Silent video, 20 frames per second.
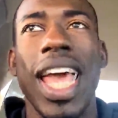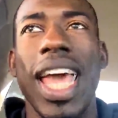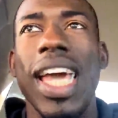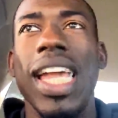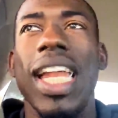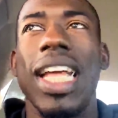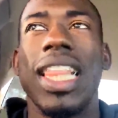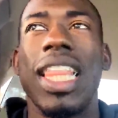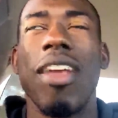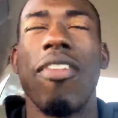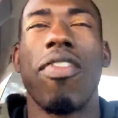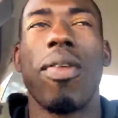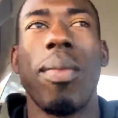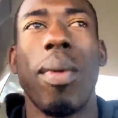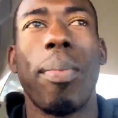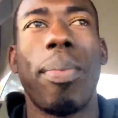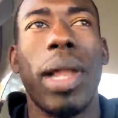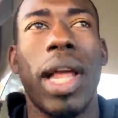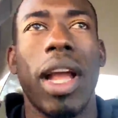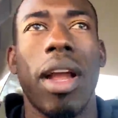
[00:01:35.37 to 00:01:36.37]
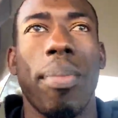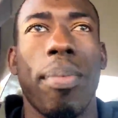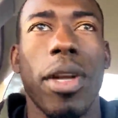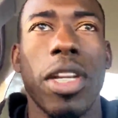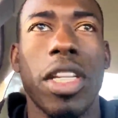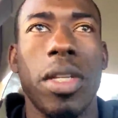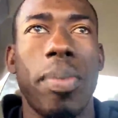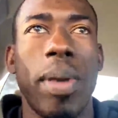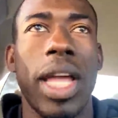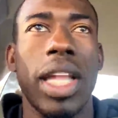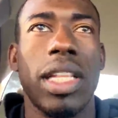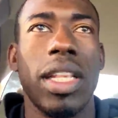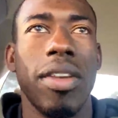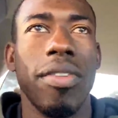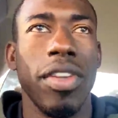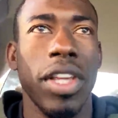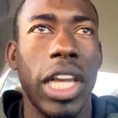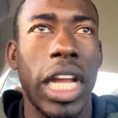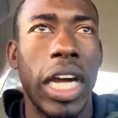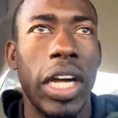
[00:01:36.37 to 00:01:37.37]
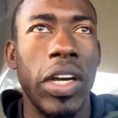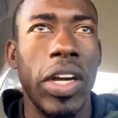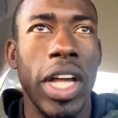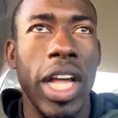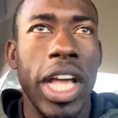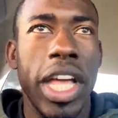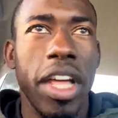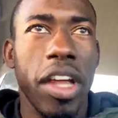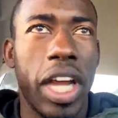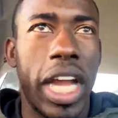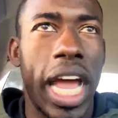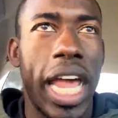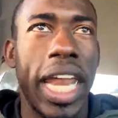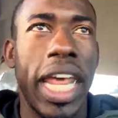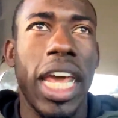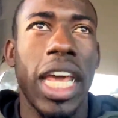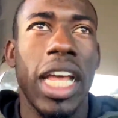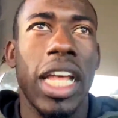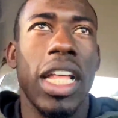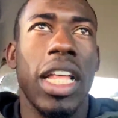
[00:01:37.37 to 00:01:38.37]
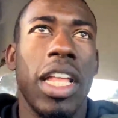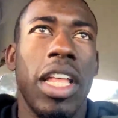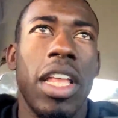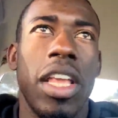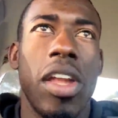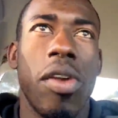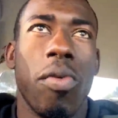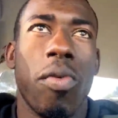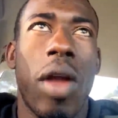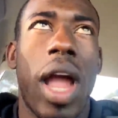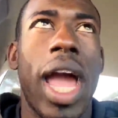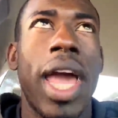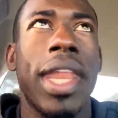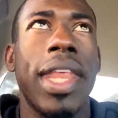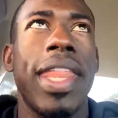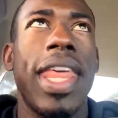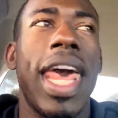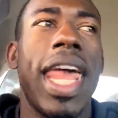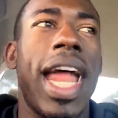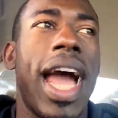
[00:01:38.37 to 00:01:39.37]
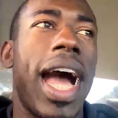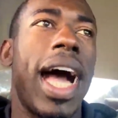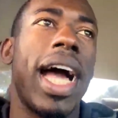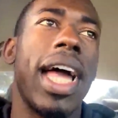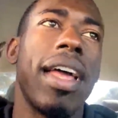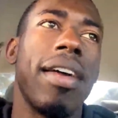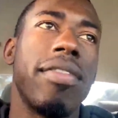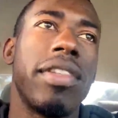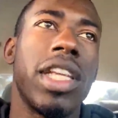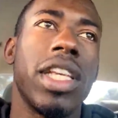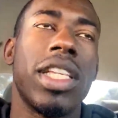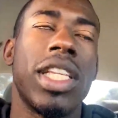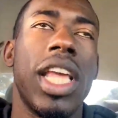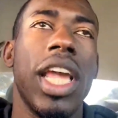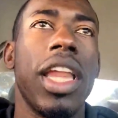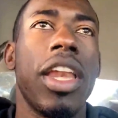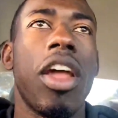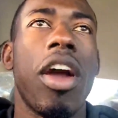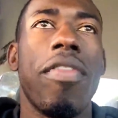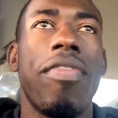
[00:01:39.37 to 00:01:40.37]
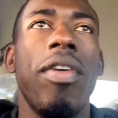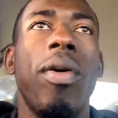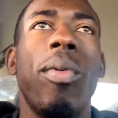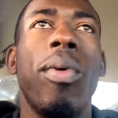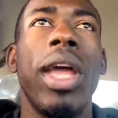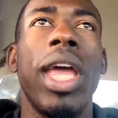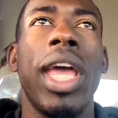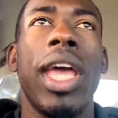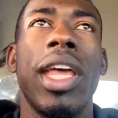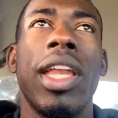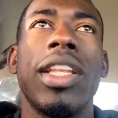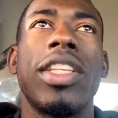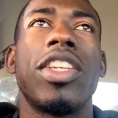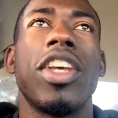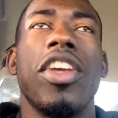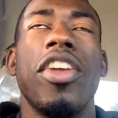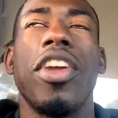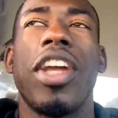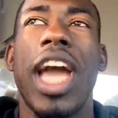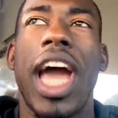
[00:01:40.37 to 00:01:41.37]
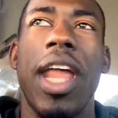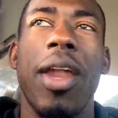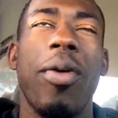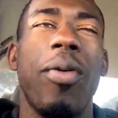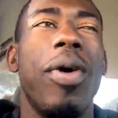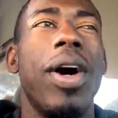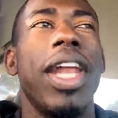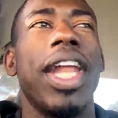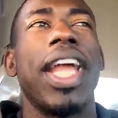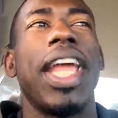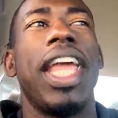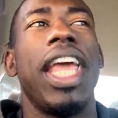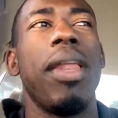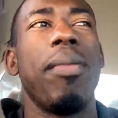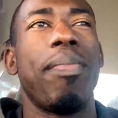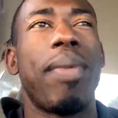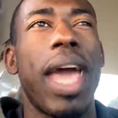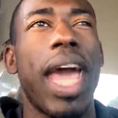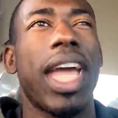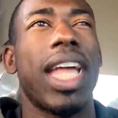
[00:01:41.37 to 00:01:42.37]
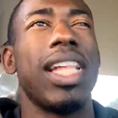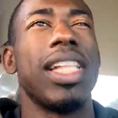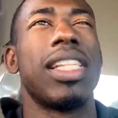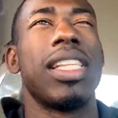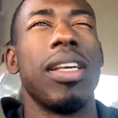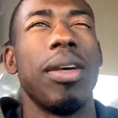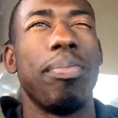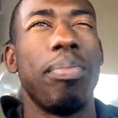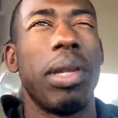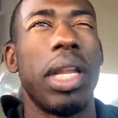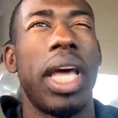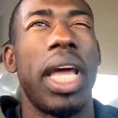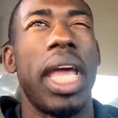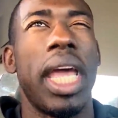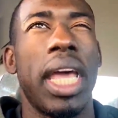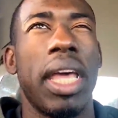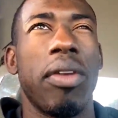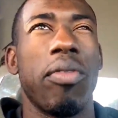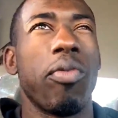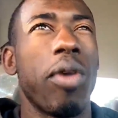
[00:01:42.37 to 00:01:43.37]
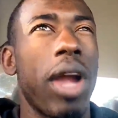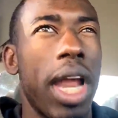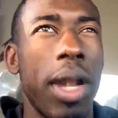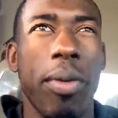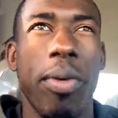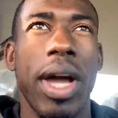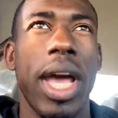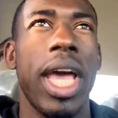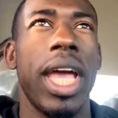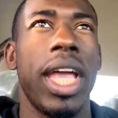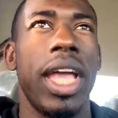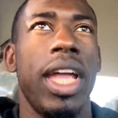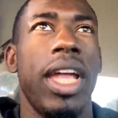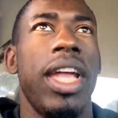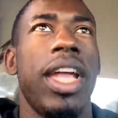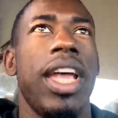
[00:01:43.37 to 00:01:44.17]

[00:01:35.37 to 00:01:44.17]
And I think from a player perspective, you know, you're kind of riding that high of just getting off a win. So you kind of want to get back into playing right away.